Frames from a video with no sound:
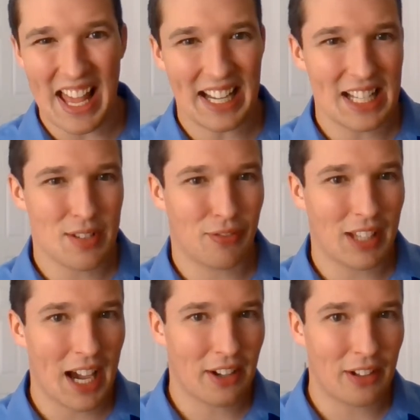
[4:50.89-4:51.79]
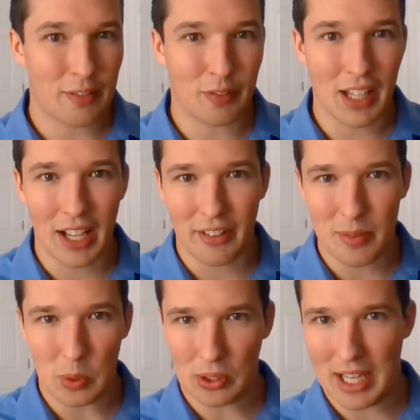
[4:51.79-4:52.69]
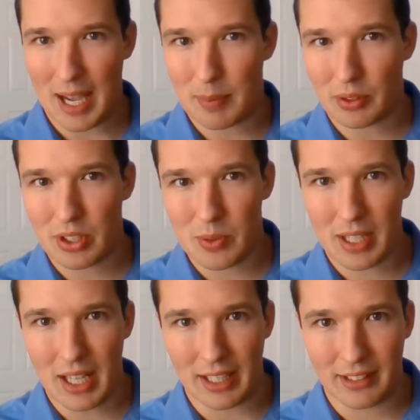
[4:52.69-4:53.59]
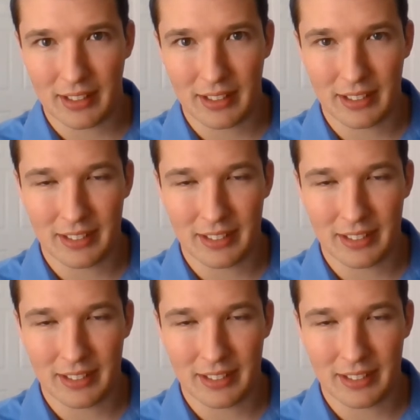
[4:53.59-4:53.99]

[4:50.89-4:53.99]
And it gets flatter and flatter the more capital you get.